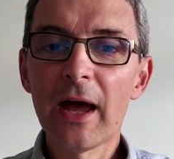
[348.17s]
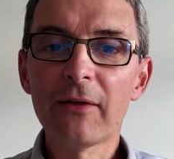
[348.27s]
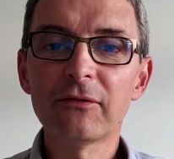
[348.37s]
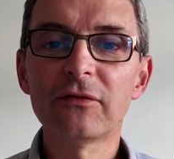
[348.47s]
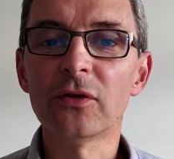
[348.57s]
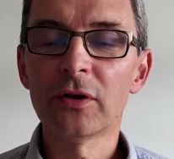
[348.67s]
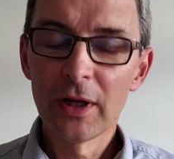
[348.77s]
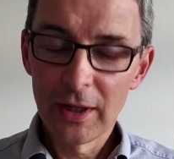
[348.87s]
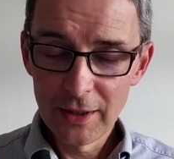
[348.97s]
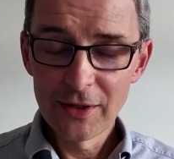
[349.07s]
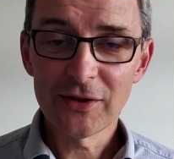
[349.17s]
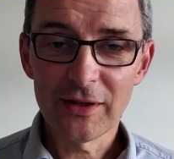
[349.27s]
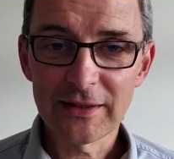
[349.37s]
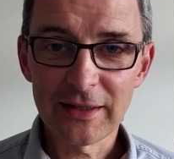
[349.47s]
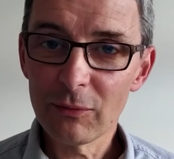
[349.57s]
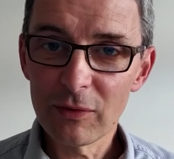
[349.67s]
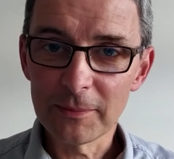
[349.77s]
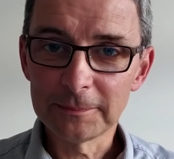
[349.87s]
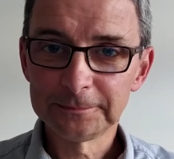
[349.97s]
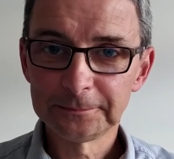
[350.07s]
and 4. So that's that rhythm.